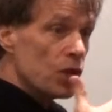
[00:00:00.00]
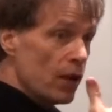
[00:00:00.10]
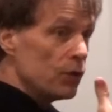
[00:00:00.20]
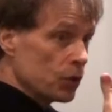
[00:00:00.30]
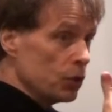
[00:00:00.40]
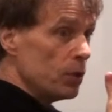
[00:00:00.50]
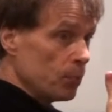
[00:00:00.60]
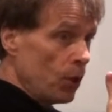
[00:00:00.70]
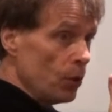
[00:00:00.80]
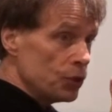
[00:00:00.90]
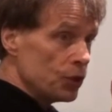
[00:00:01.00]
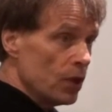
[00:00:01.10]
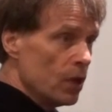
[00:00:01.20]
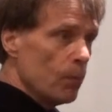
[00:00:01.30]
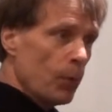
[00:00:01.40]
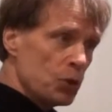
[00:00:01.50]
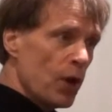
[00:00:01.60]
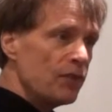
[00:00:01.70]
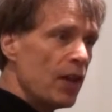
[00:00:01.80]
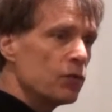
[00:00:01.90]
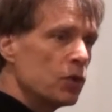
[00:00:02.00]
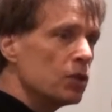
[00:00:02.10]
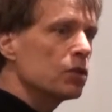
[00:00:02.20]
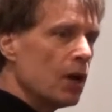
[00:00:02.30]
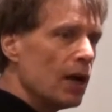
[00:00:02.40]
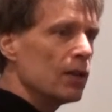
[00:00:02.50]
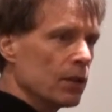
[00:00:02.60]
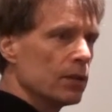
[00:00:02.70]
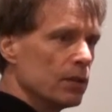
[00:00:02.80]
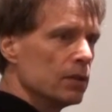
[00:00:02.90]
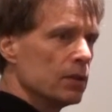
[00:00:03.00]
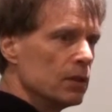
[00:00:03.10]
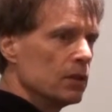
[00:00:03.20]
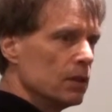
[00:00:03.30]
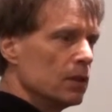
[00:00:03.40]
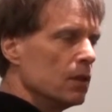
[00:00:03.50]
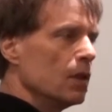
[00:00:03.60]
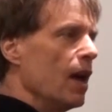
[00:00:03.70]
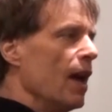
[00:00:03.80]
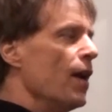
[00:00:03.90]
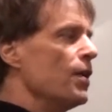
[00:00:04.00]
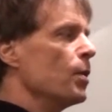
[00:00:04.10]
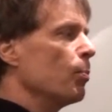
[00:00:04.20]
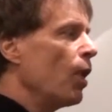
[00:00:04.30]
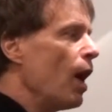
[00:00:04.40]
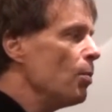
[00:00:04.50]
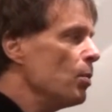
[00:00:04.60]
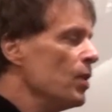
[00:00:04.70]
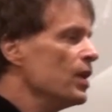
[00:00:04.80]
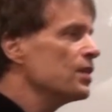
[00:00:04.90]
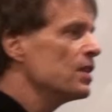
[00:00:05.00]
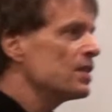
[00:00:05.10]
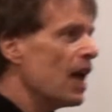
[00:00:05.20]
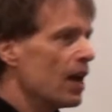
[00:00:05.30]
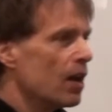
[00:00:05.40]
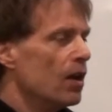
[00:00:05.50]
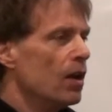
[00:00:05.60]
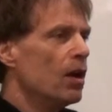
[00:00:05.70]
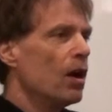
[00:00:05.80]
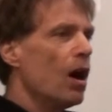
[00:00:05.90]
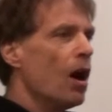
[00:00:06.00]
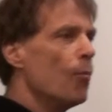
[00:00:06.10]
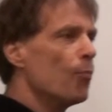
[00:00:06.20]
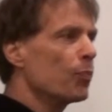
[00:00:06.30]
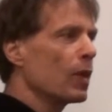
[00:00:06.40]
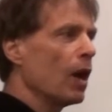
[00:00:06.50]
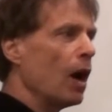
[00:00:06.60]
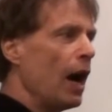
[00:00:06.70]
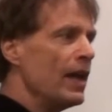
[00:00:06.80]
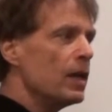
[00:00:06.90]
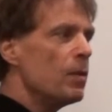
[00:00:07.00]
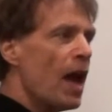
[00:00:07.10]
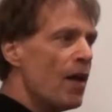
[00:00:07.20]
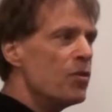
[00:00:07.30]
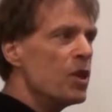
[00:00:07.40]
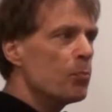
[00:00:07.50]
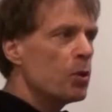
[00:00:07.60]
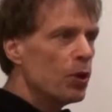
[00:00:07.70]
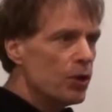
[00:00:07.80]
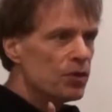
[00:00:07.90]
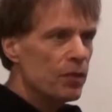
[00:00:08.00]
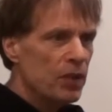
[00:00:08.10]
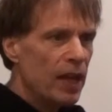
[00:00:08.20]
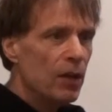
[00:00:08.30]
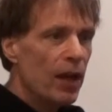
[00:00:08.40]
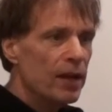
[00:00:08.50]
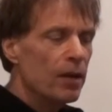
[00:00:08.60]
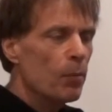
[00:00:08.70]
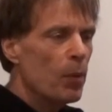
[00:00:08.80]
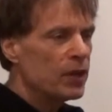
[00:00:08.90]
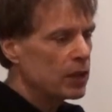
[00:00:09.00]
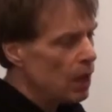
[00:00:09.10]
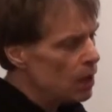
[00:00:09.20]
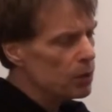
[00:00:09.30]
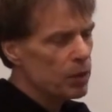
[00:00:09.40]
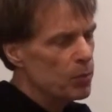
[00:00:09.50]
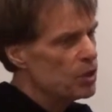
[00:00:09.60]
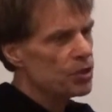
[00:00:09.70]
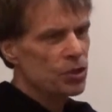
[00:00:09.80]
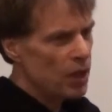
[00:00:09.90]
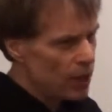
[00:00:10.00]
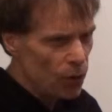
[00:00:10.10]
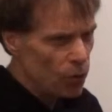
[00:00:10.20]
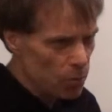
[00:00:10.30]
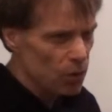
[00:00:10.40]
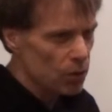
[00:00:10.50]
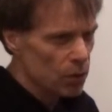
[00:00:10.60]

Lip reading: channels are a good approach, but you have to have good color. And the problem is that I can have the appearance of daylight, but the color can be just terrible.